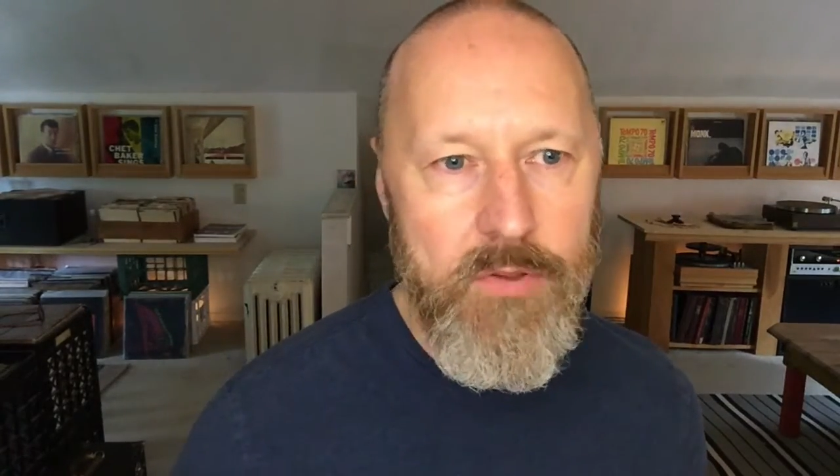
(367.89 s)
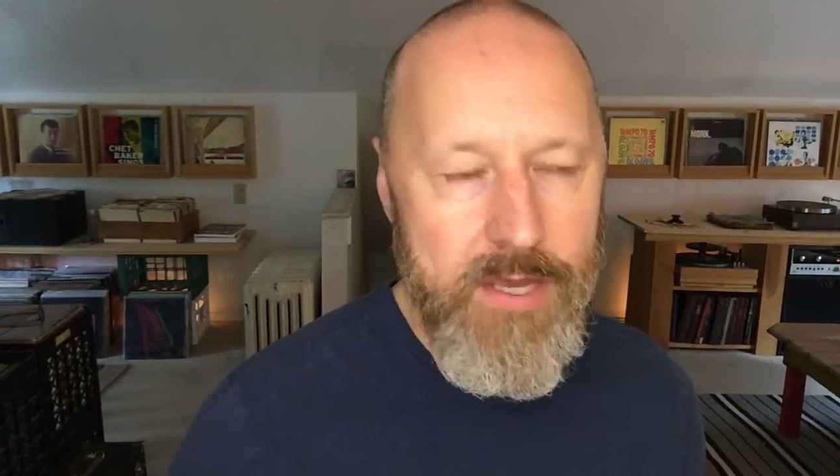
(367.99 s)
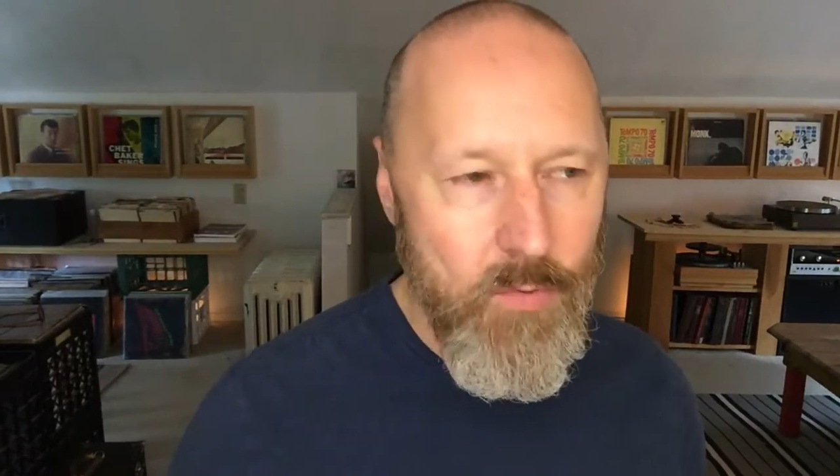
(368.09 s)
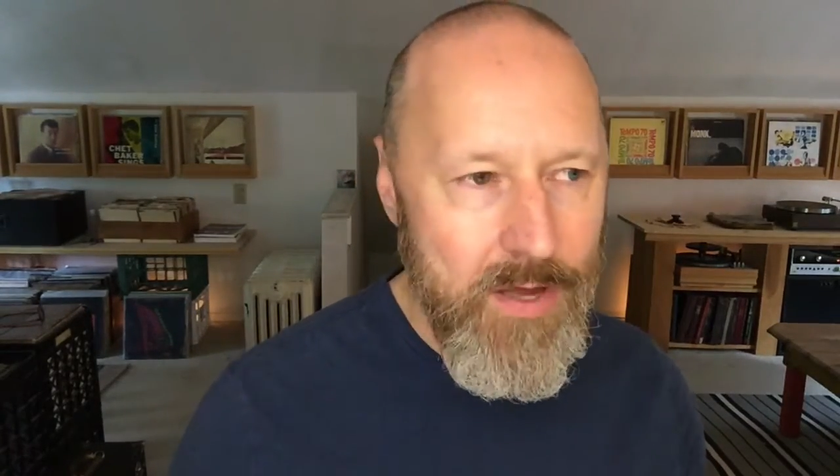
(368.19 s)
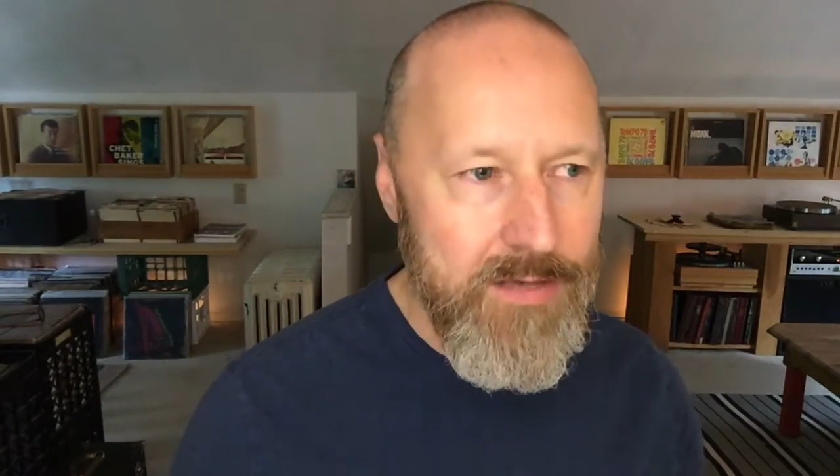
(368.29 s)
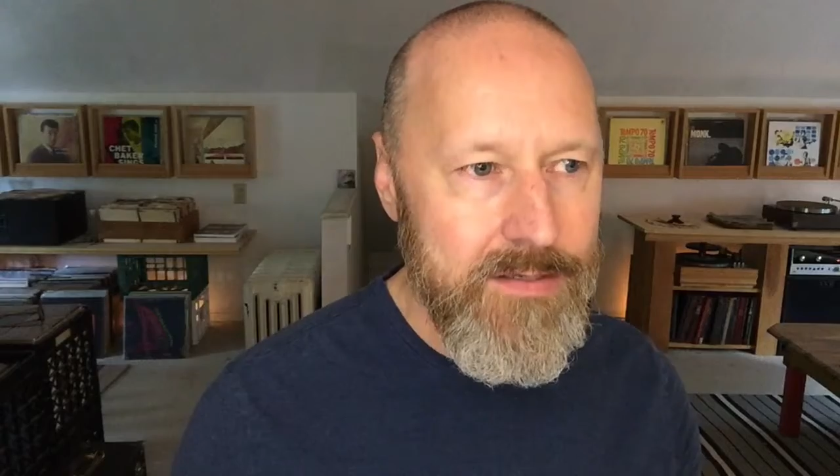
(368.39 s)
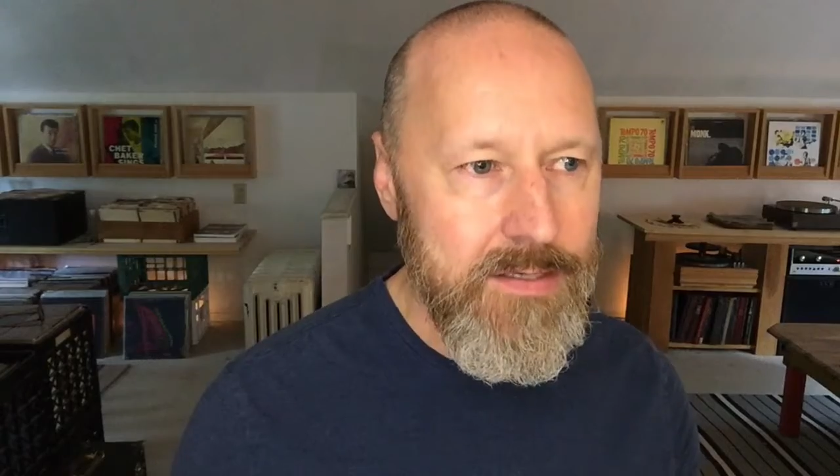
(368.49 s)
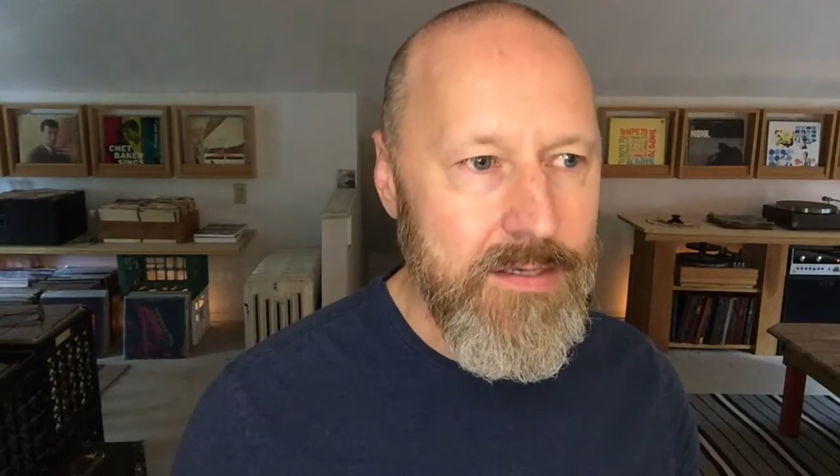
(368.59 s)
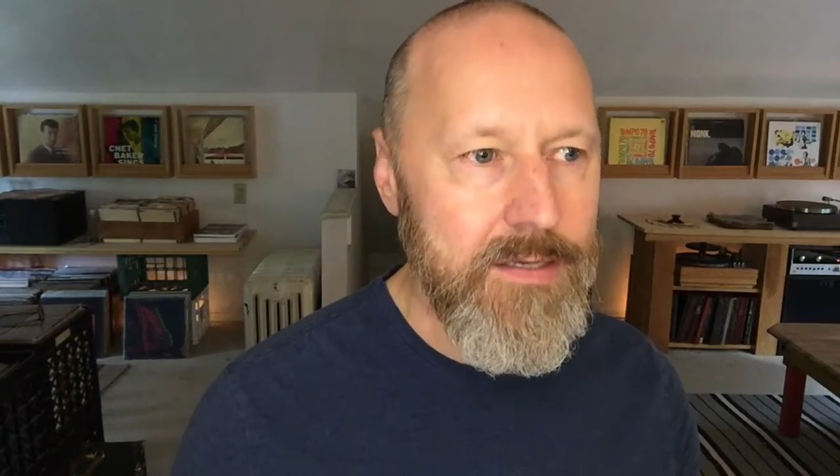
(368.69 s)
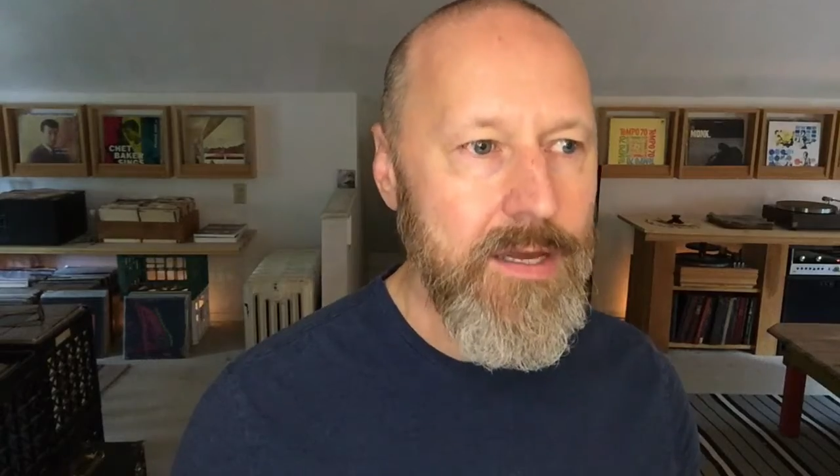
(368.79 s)
They want
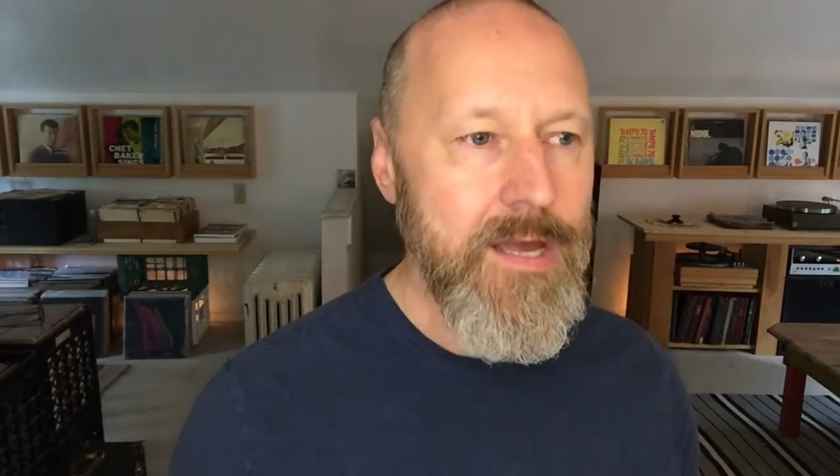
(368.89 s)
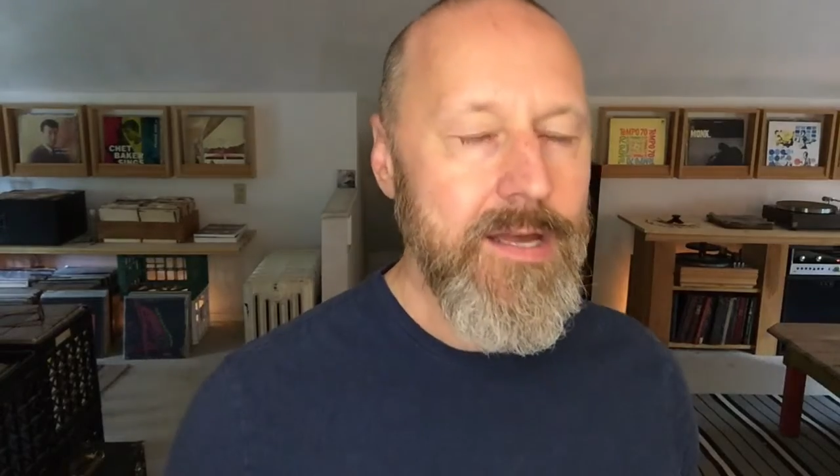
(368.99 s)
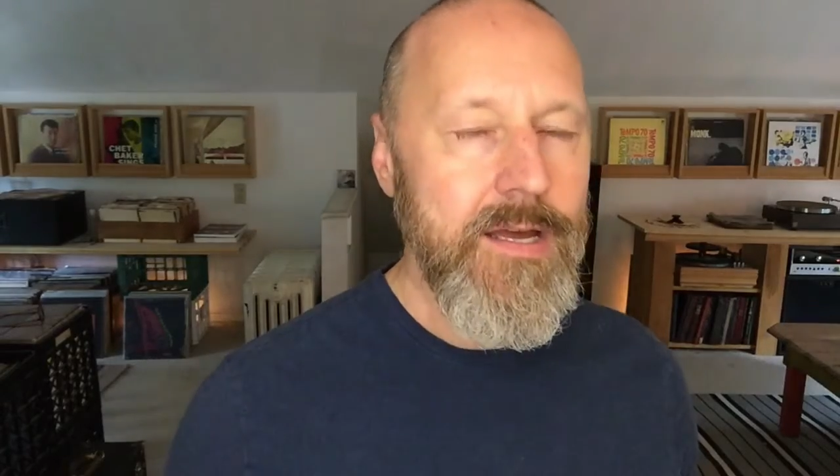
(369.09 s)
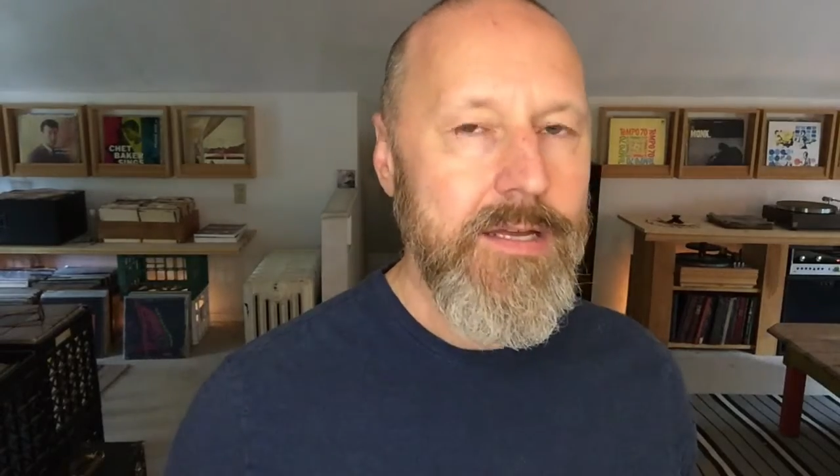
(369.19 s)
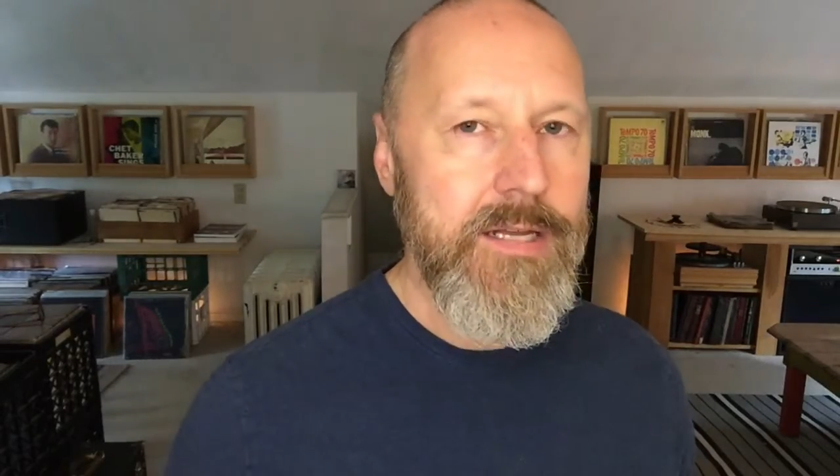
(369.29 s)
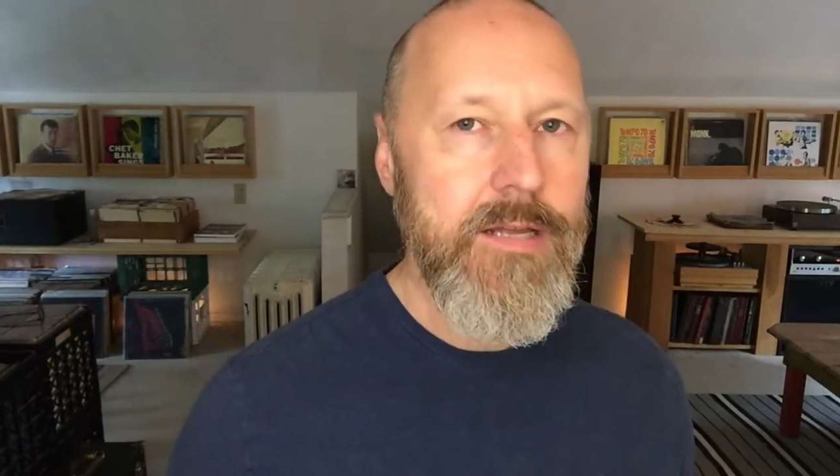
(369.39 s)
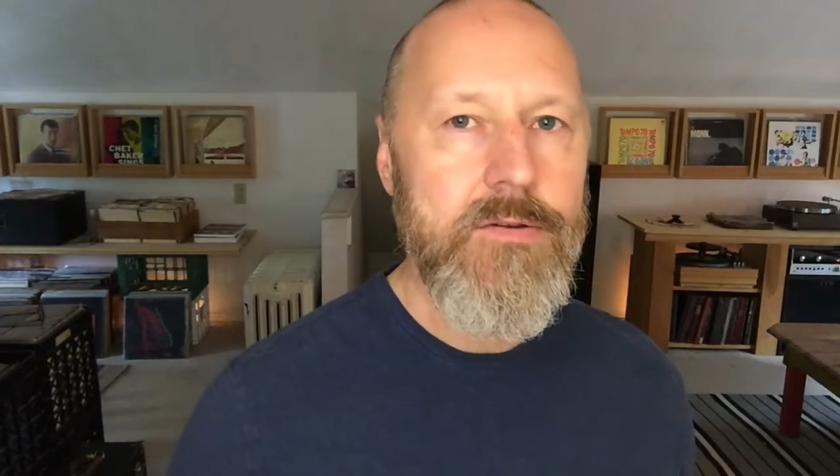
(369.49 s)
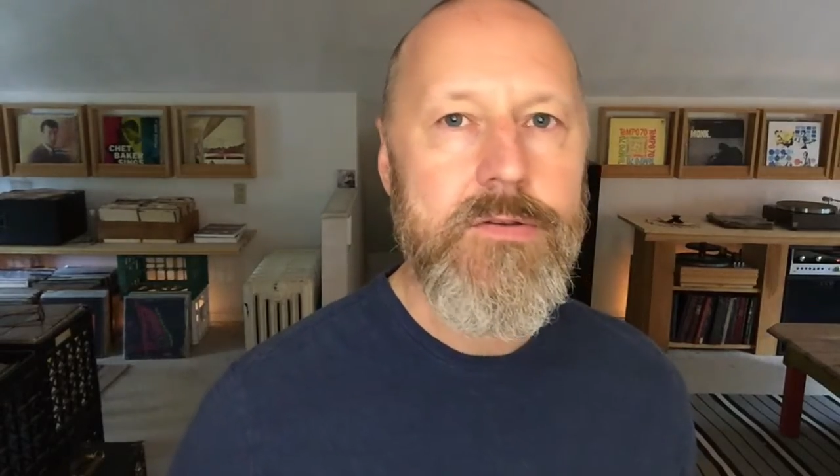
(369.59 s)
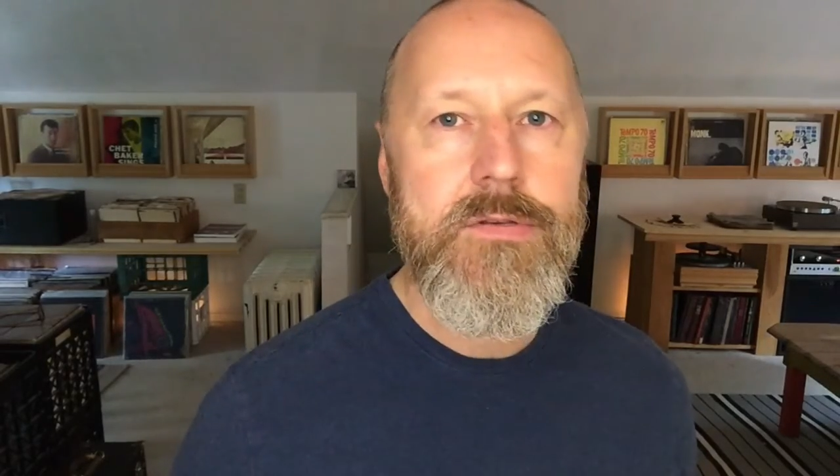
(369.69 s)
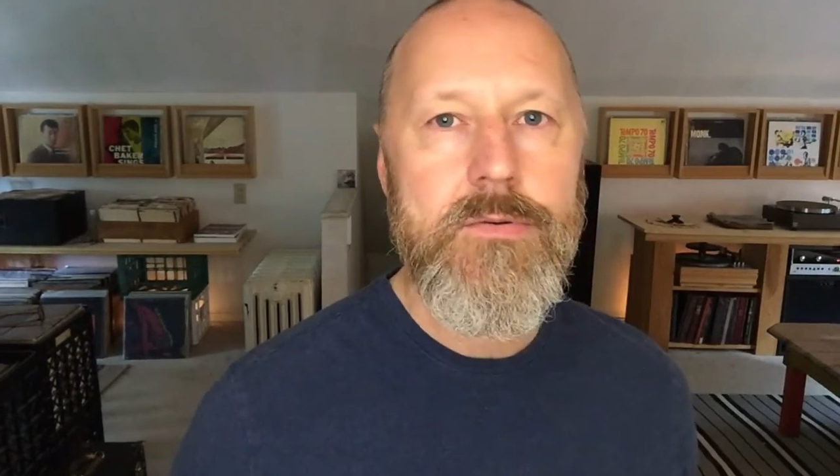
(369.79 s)
a
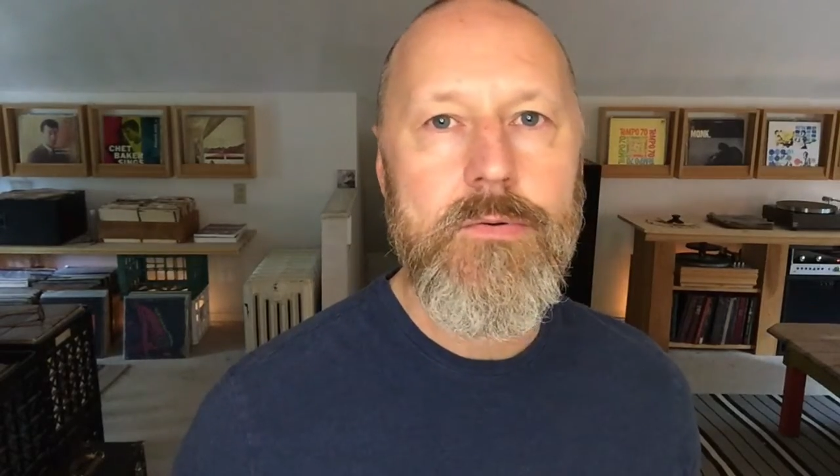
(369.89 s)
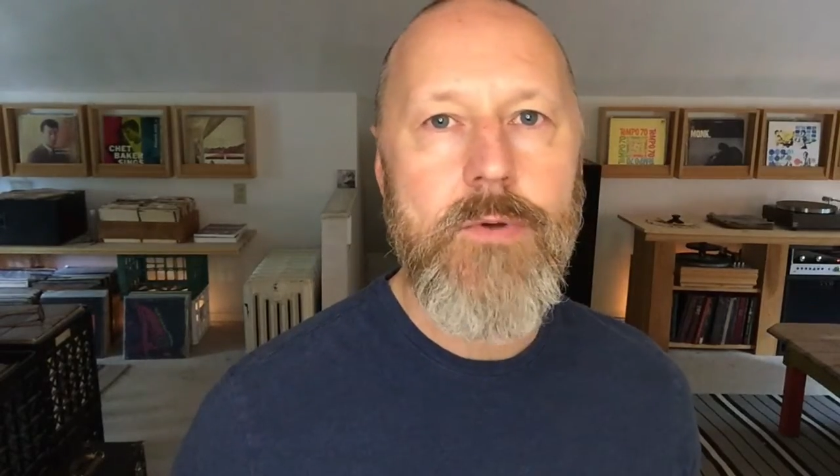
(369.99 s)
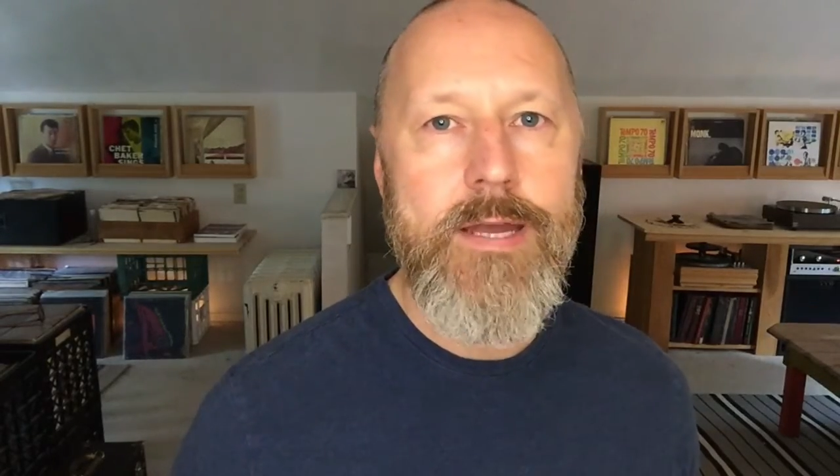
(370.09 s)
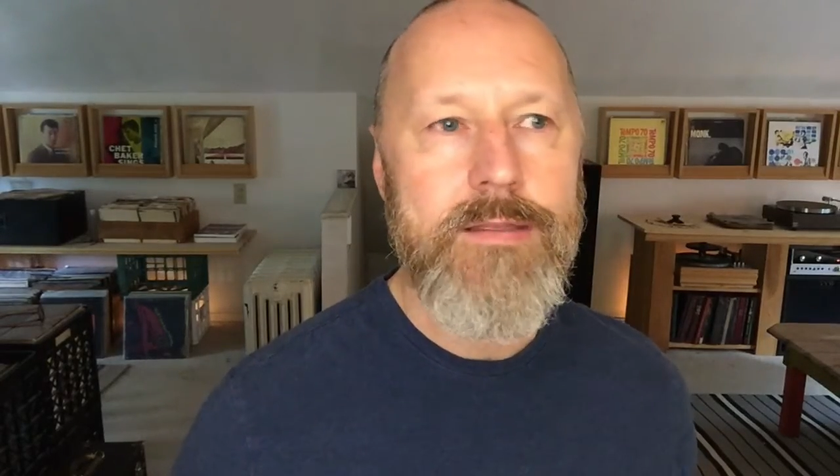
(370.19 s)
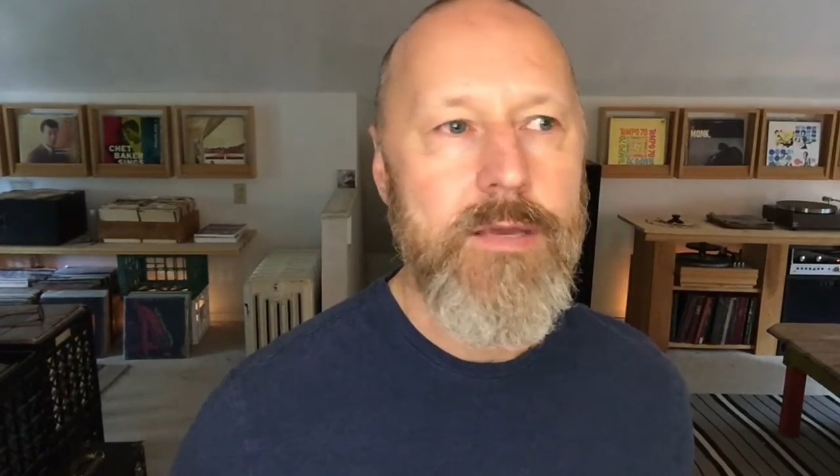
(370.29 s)
tailored suit, right?